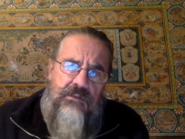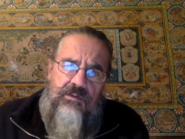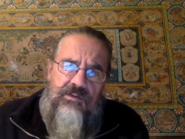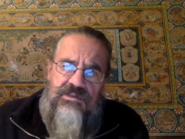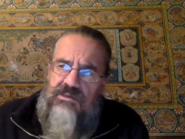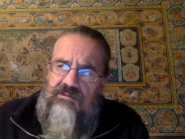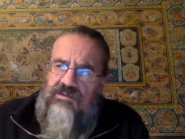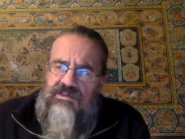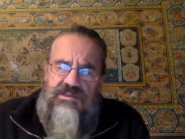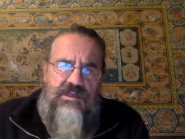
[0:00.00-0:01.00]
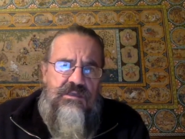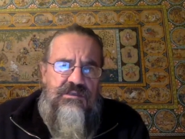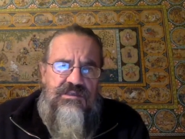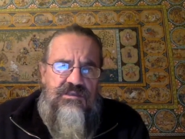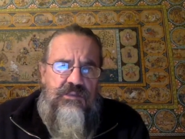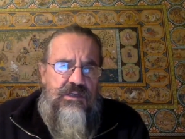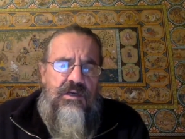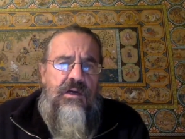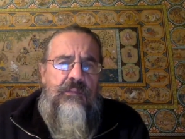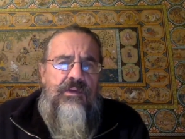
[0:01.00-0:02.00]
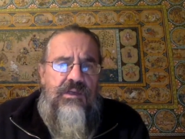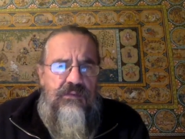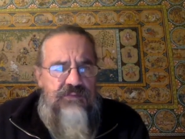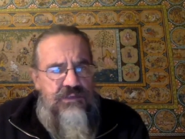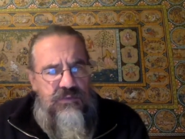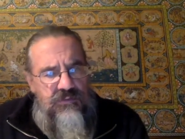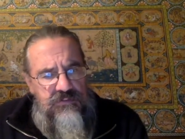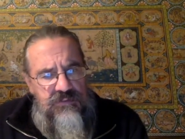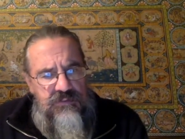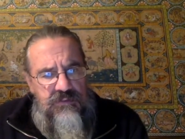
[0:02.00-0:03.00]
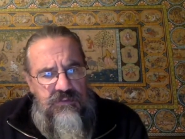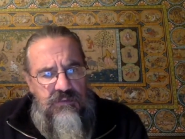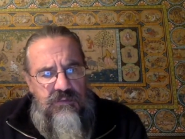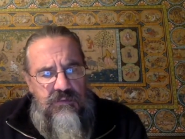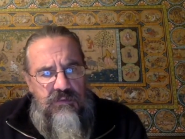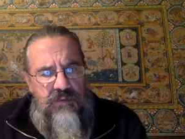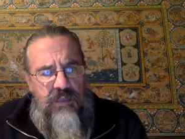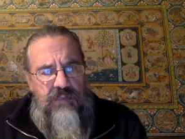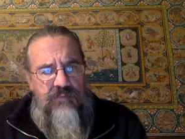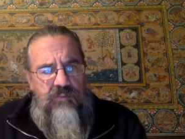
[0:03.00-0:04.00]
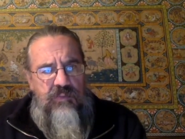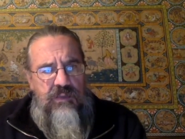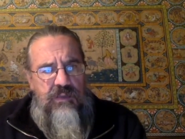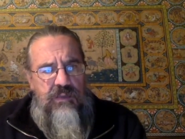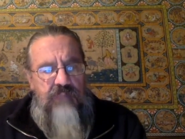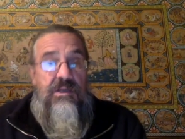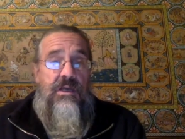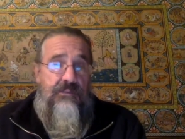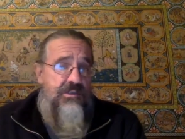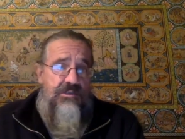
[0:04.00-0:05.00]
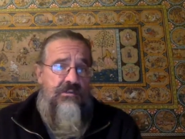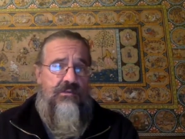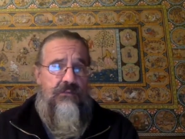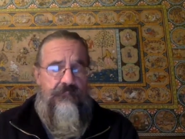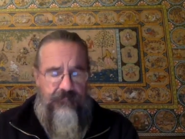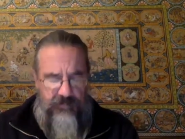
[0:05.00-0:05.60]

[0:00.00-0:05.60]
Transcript: Yogi is going to understand, it's just my karma, it comes and goes, and without, but I'm eternal.